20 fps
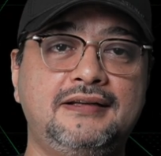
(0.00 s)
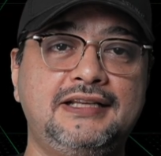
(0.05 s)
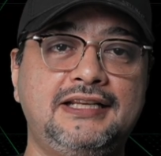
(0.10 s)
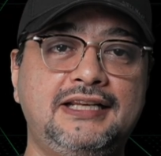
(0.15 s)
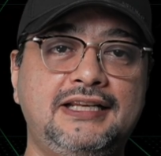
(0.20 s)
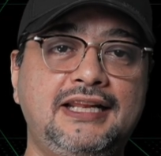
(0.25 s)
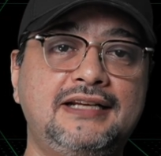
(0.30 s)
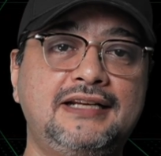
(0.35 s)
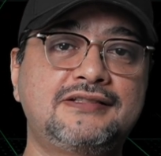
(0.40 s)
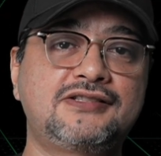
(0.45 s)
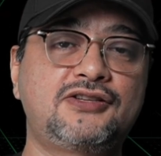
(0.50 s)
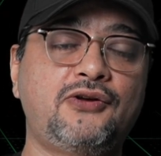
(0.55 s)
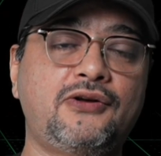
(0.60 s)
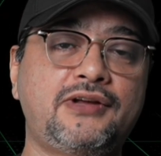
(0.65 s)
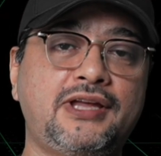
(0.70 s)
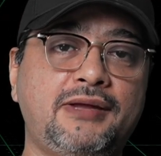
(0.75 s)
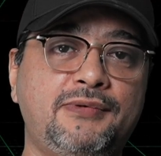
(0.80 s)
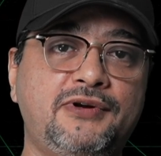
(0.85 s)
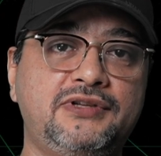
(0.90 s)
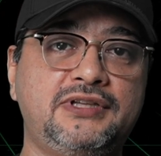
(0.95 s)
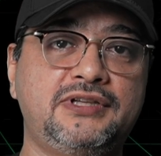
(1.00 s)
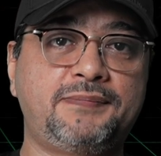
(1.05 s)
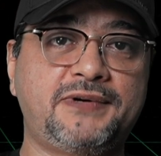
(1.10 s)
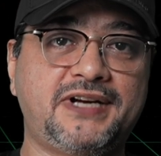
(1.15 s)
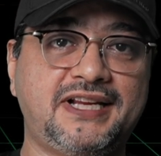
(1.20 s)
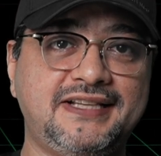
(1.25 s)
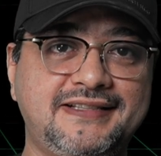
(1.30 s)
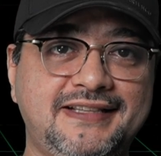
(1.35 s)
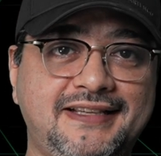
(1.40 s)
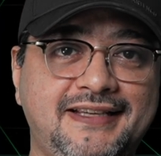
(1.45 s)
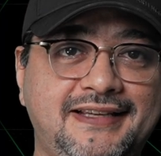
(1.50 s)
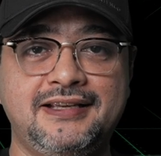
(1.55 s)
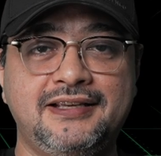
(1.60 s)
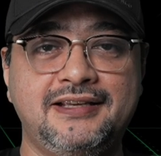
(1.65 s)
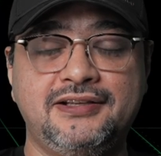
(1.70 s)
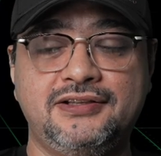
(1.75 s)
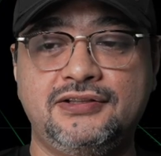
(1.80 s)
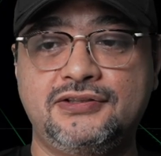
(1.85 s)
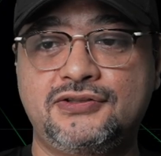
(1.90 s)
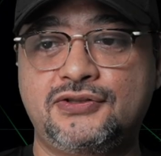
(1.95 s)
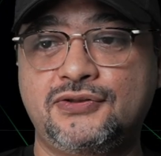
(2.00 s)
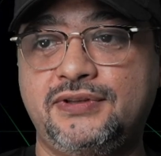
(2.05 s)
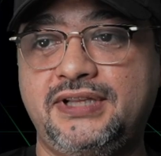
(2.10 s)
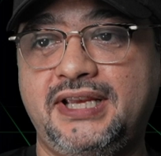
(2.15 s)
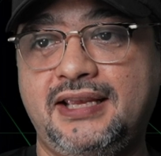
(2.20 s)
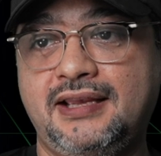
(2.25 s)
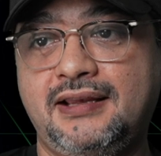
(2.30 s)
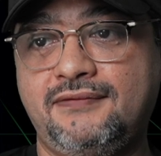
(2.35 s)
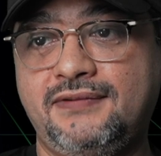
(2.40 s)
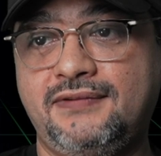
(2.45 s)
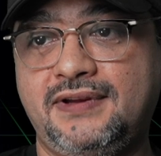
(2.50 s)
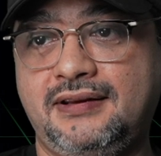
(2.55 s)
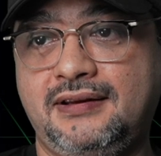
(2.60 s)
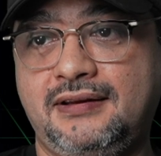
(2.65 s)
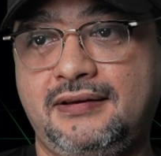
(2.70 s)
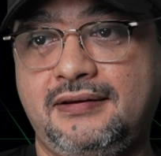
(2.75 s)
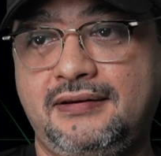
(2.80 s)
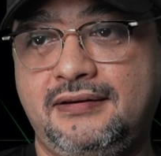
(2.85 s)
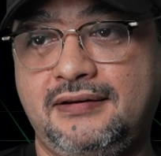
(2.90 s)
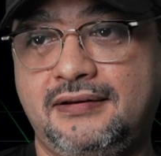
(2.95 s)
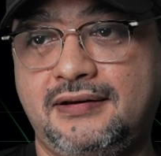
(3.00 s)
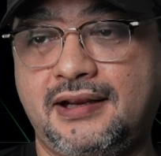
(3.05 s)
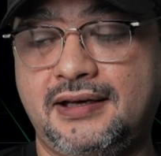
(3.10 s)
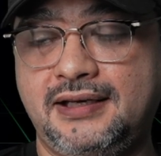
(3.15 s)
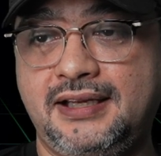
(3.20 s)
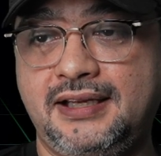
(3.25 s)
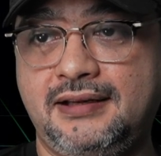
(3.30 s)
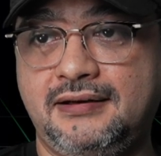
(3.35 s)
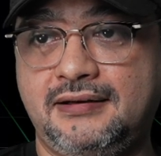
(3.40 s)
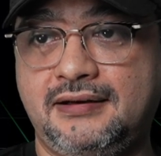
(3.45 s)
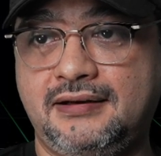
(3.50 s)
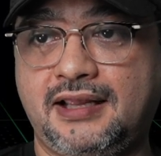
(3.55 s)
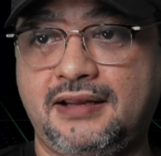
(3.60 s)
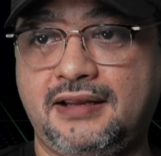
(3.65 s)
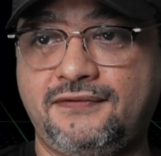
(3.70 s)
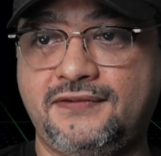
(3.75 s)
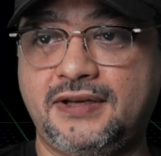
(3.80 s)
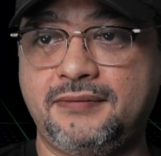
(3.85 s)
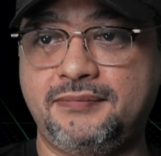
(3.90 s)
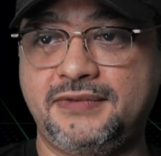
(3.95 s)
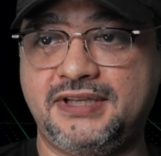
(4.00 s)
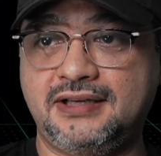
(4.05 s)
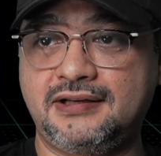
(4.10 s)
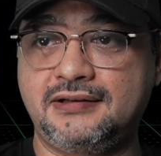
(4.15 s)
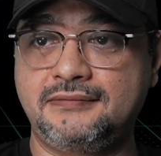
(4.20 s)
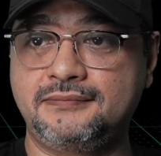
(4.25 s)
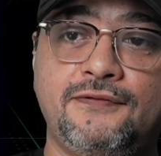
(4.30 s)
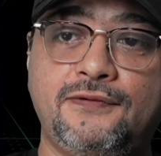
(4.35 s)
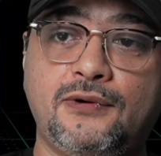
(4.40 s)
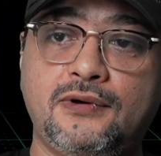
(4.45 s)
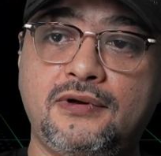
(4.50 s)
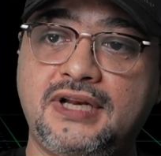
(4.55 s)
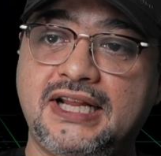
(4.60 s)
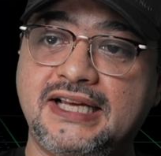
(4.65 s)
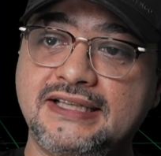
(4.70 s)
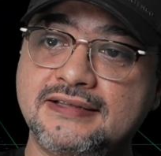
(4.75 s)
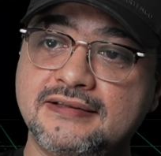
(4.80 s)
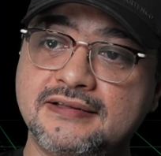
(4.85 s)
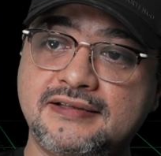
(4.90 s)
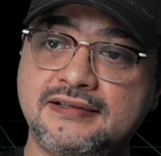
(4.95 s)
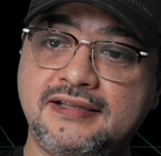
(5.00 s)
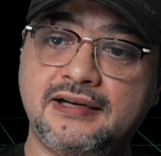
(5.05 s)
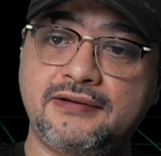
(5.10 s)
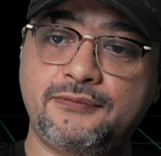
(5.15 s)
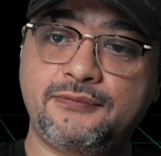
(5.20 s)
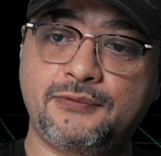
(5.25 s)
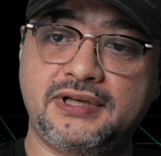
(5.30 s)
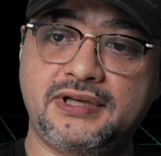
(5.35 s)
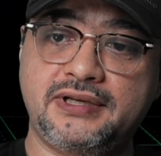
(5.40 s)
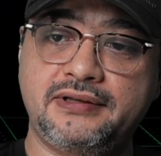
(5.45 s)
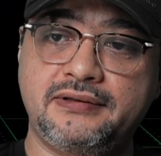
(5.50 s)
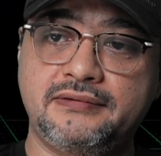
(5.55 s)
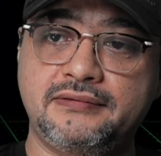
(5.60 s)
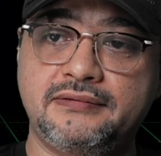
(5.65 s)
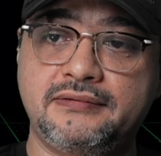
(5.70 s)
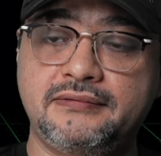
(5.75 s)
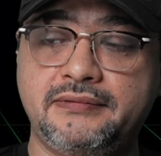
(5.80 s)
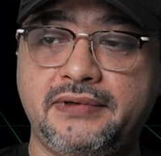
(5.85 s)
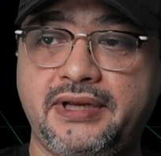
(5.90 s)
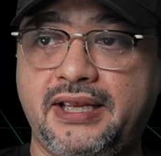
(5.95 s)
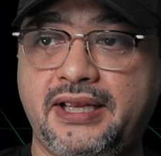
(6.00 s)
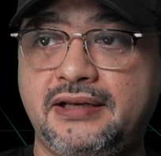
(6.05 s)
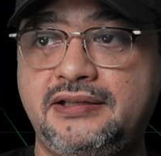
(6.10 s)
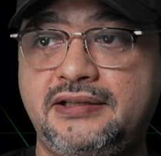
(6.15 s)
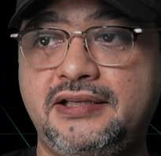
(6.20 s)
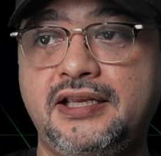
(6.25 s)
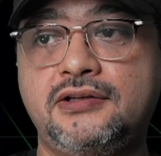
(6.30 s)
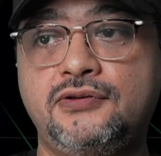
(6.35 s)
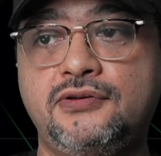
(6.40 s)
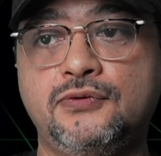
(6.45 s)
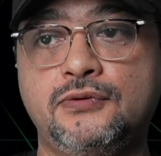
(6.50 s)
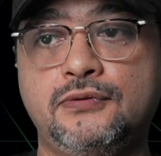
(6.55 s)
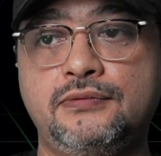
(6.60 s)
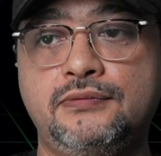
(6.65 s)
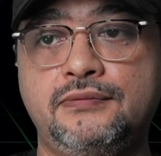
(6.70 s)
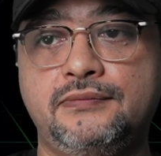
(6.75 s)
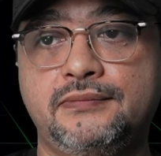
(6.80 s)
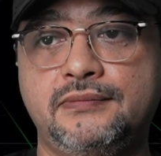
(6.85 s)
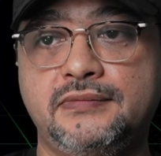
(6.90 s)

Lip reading: Let's talk about the pricing. So they have a running lifetime deal for license tier 1 and tier 2.